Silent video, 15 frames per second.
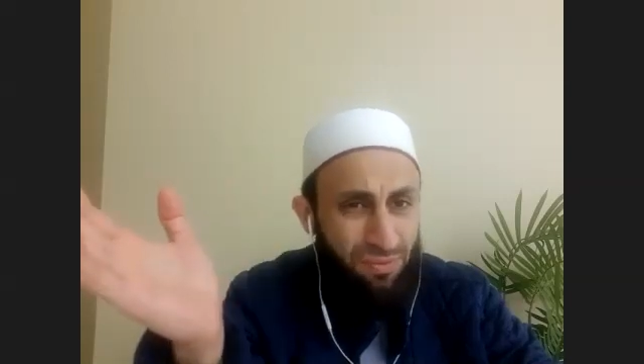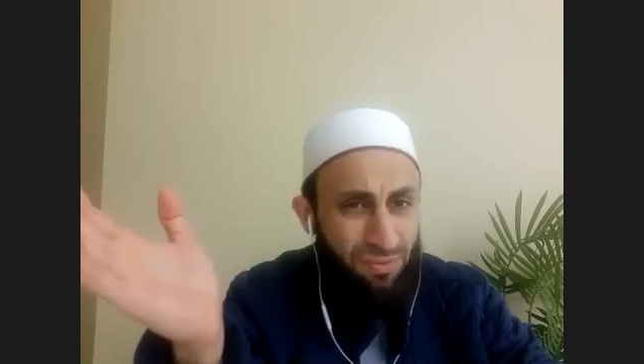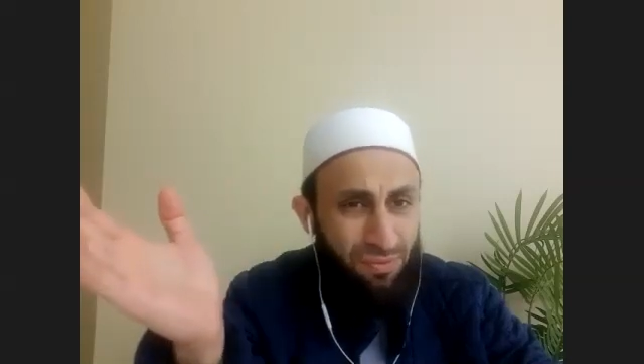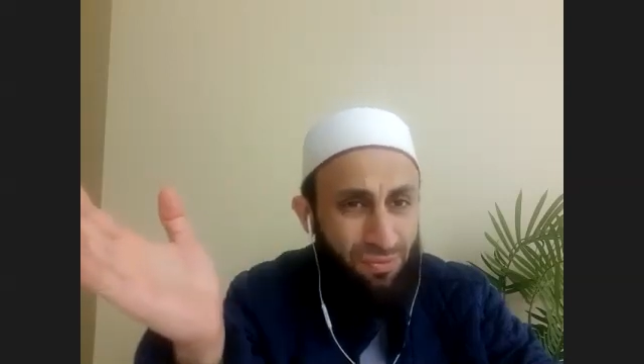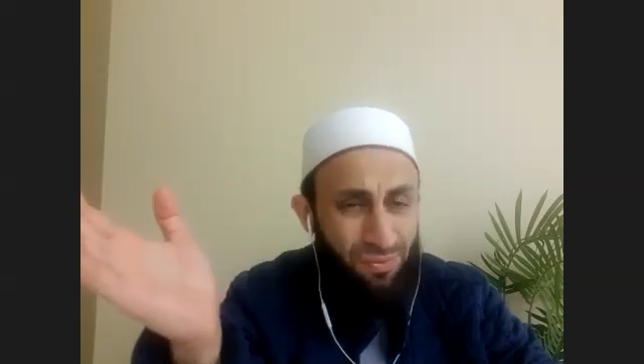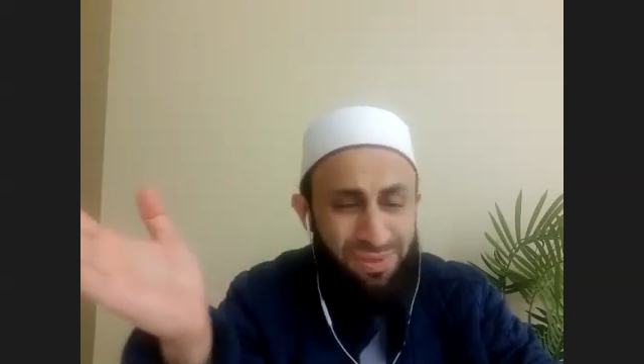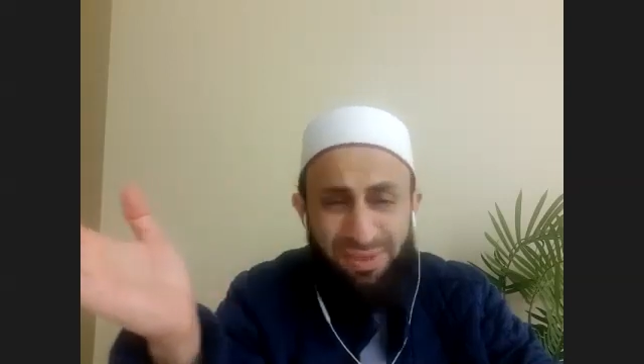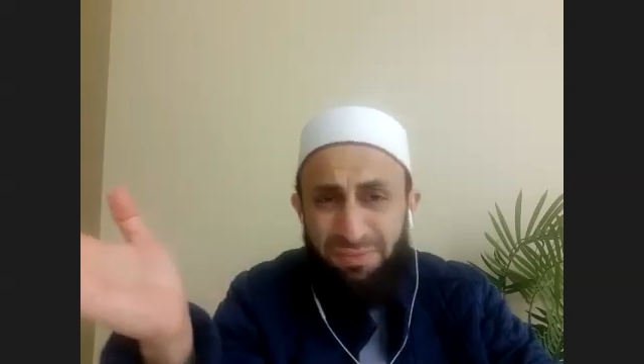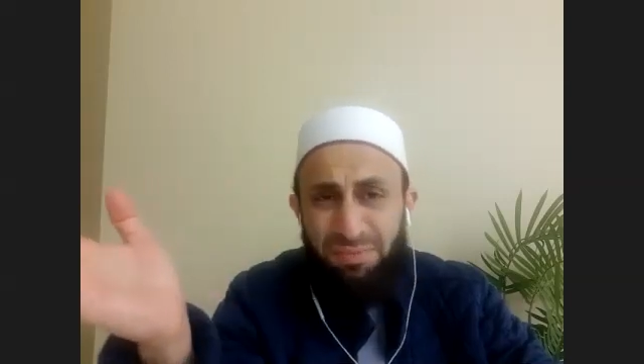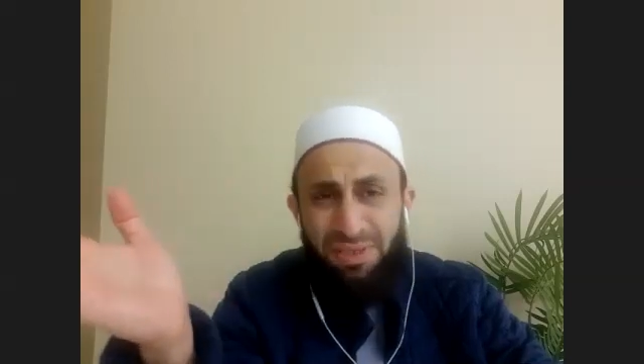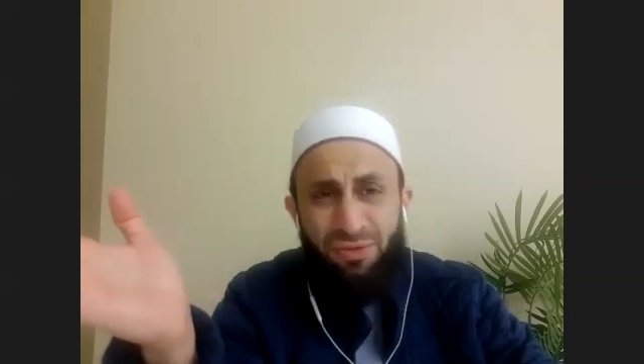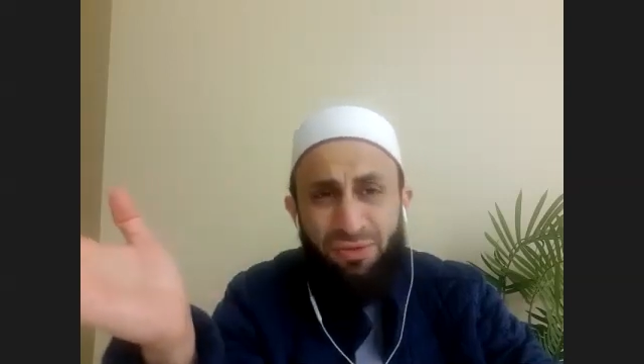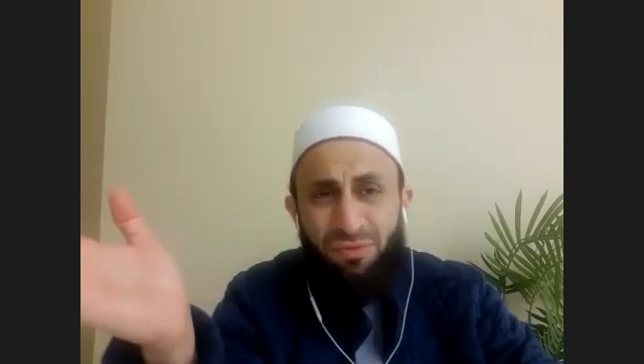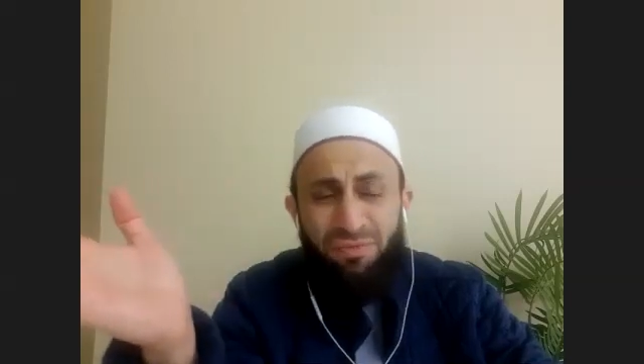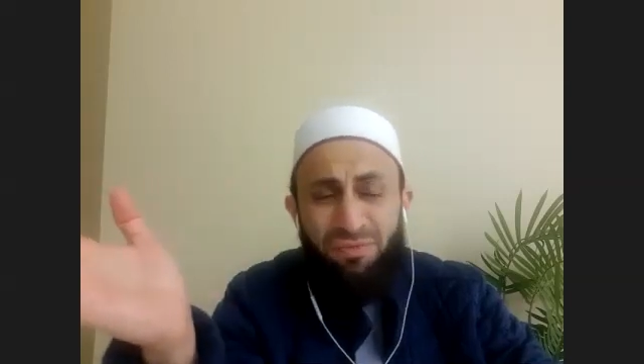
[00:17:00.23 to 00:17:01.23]
What's the
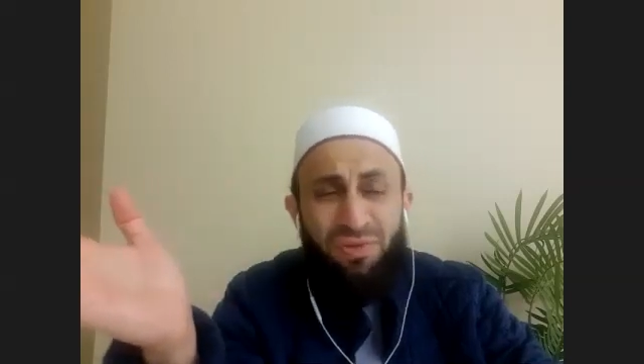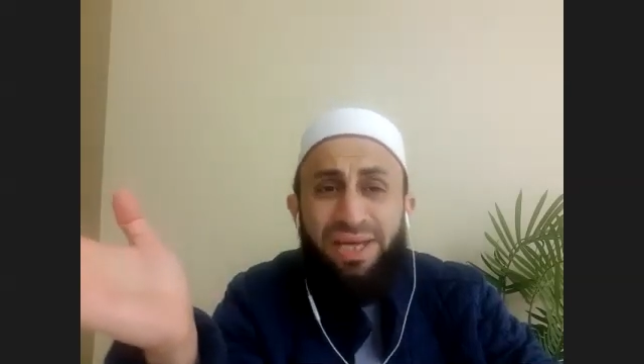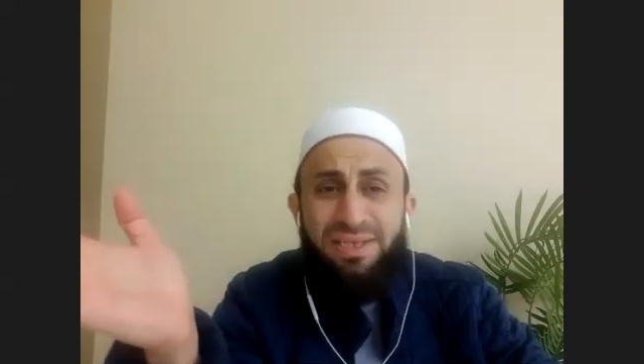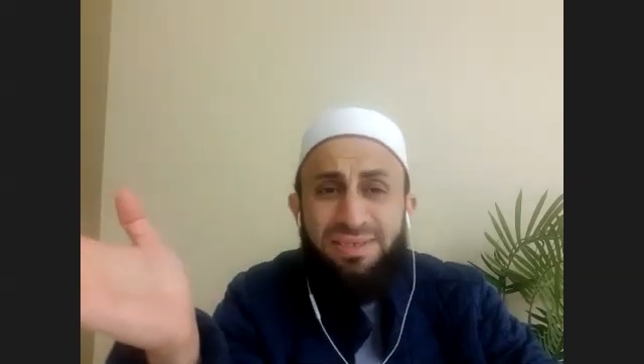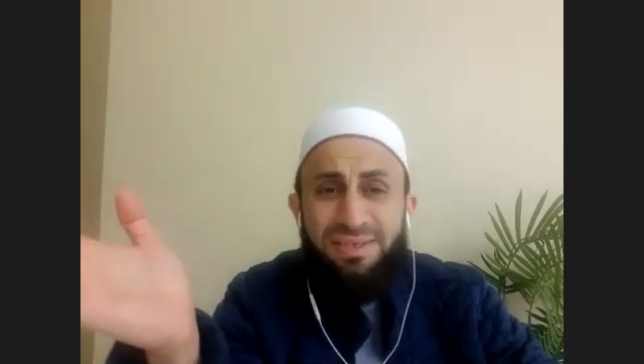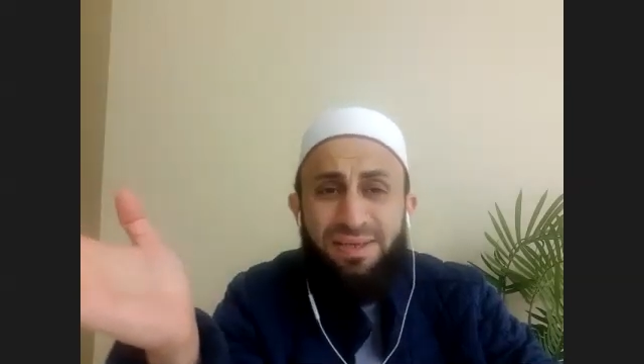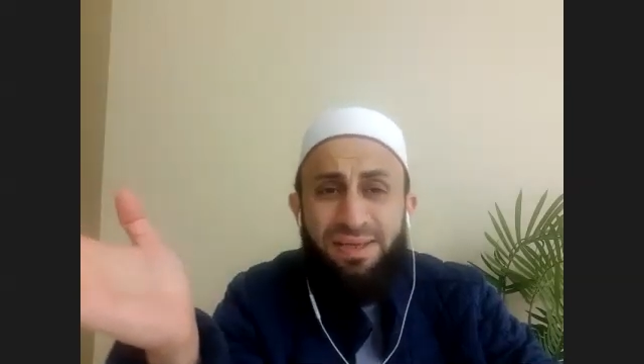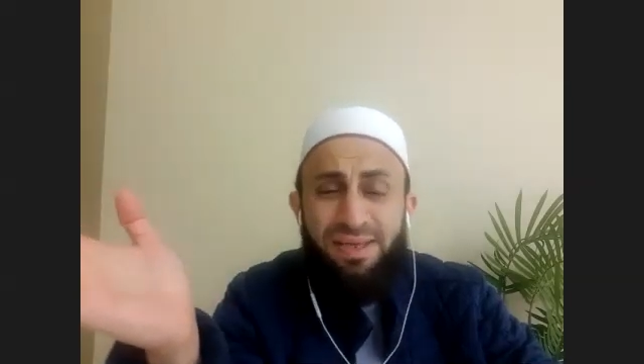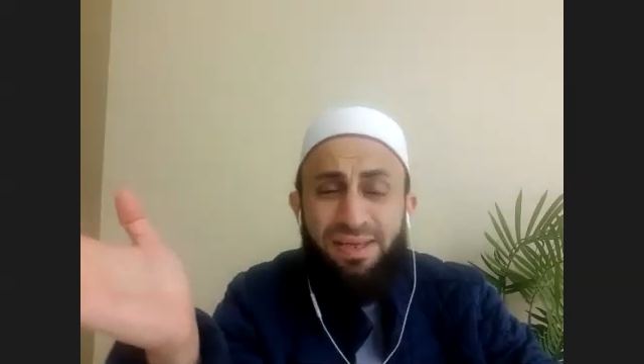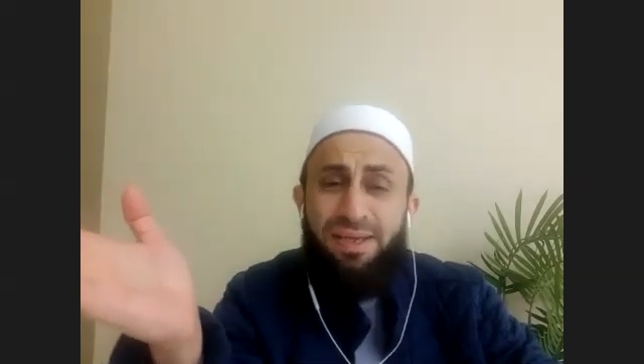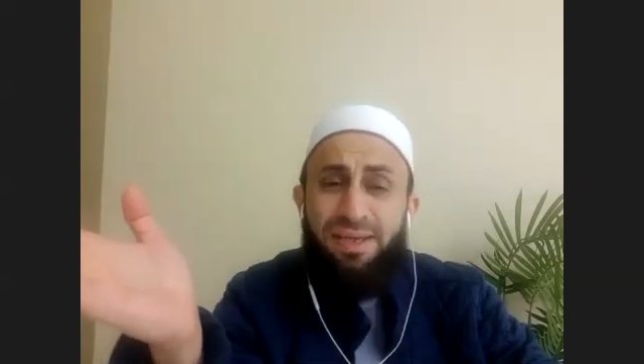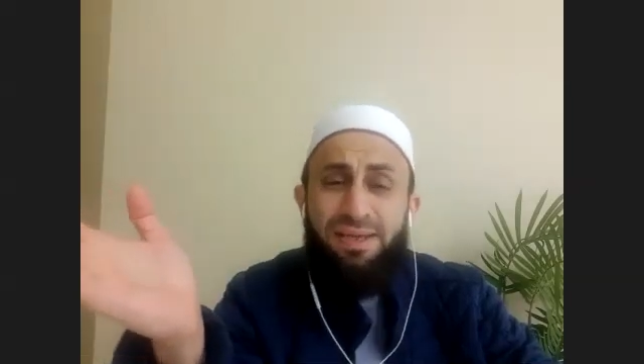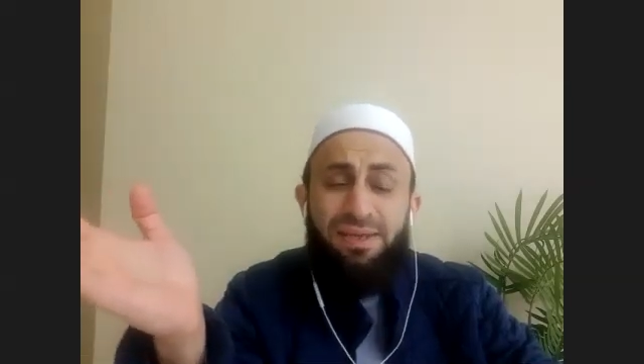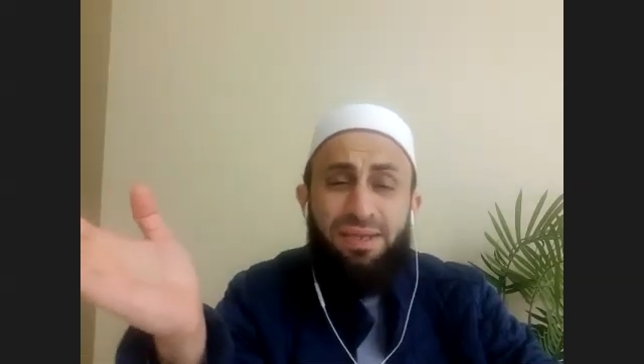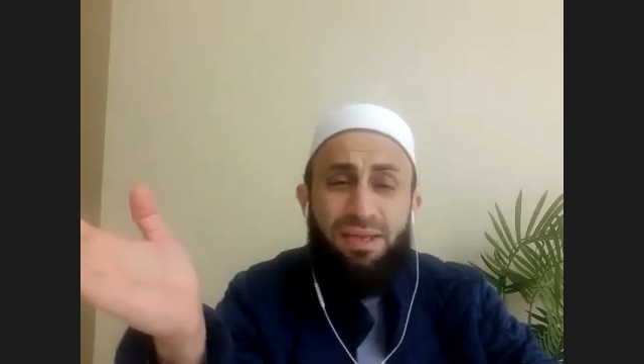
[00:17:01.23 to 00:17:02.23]
meaning of that?
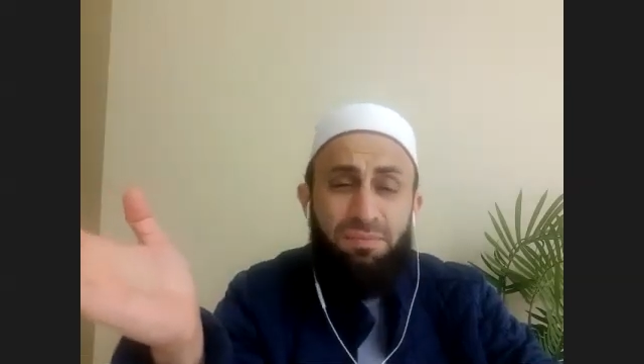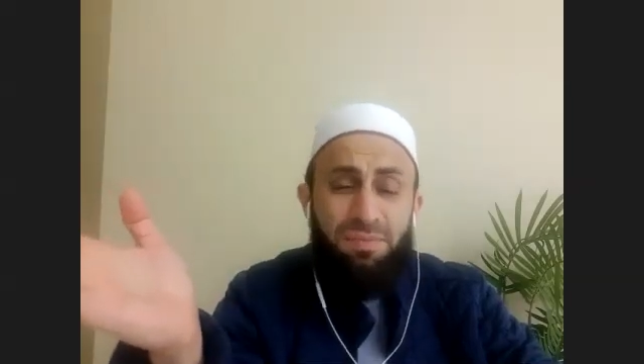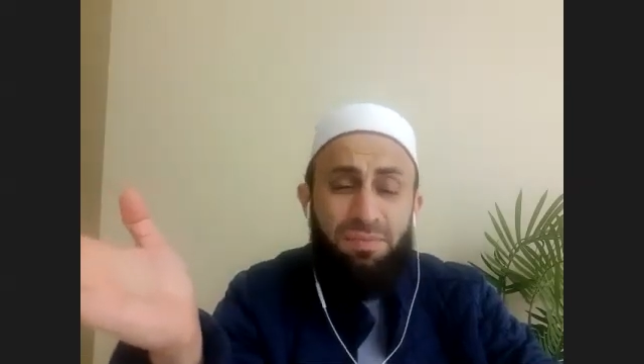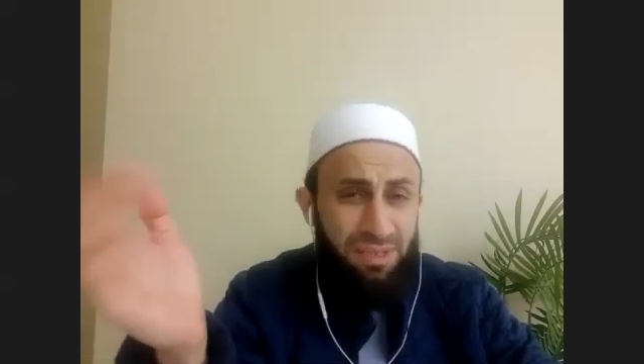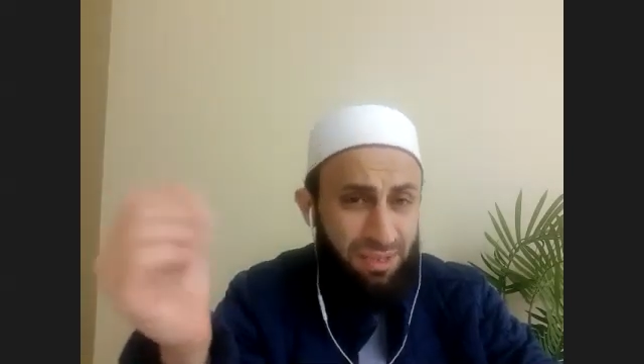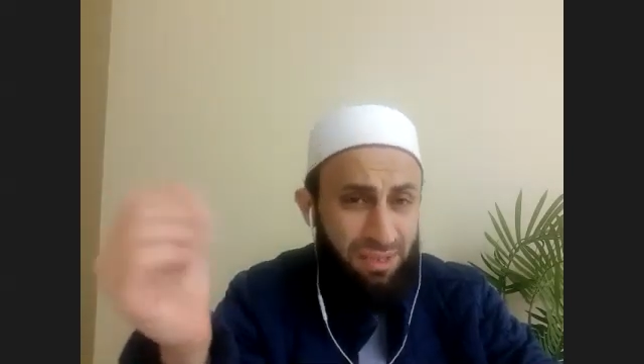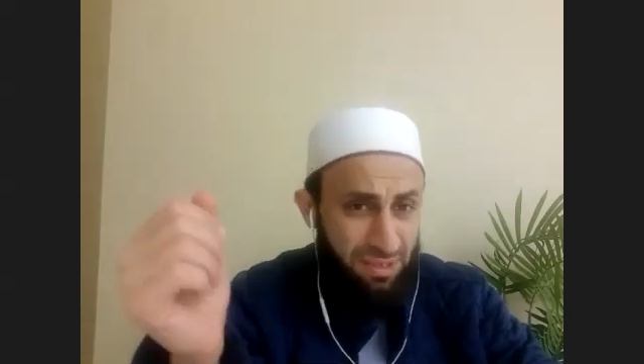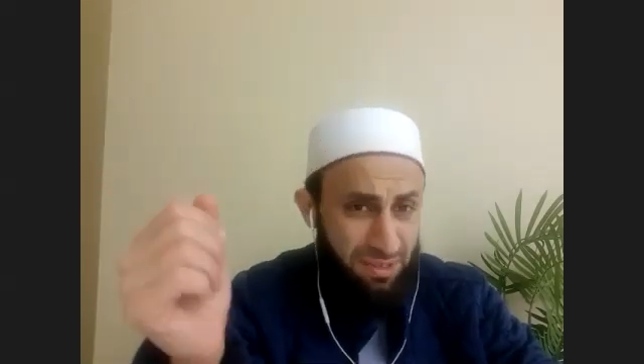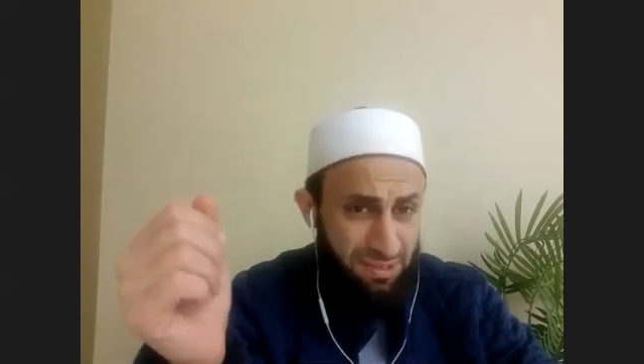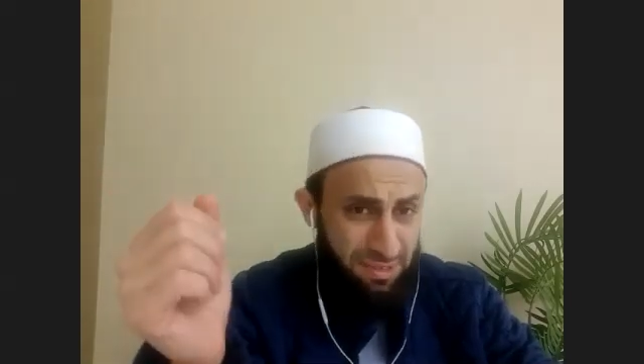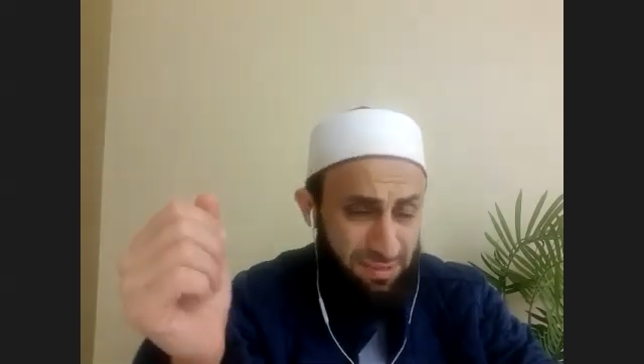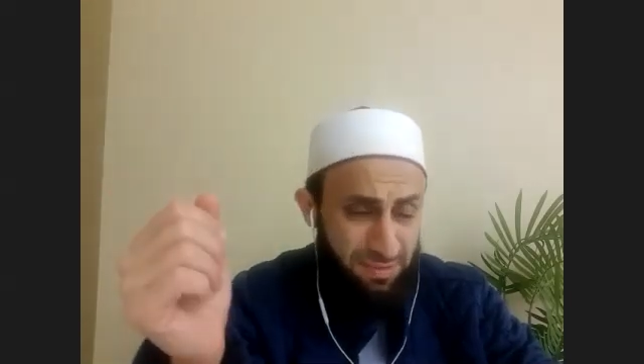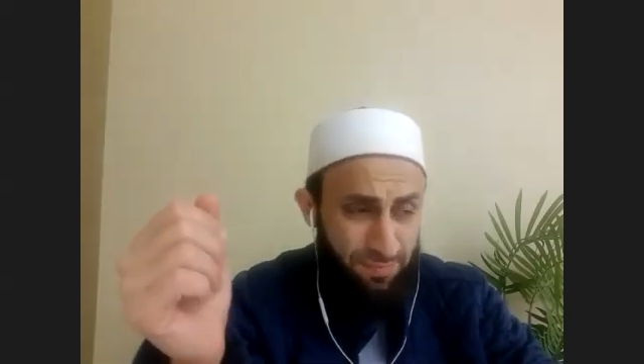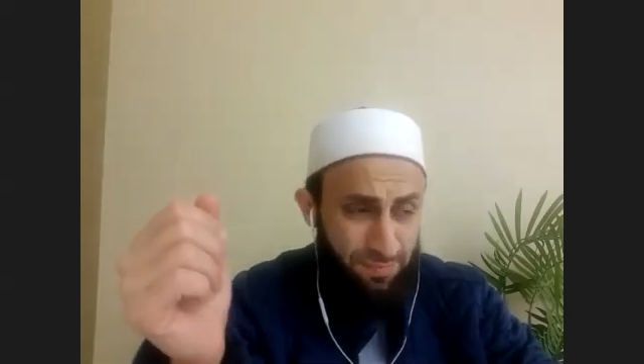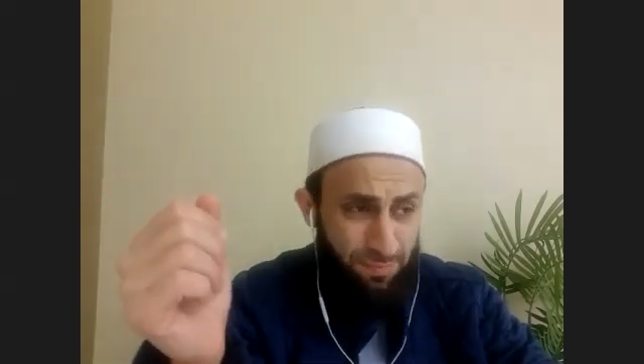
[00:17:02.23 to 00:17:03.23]
The meaning is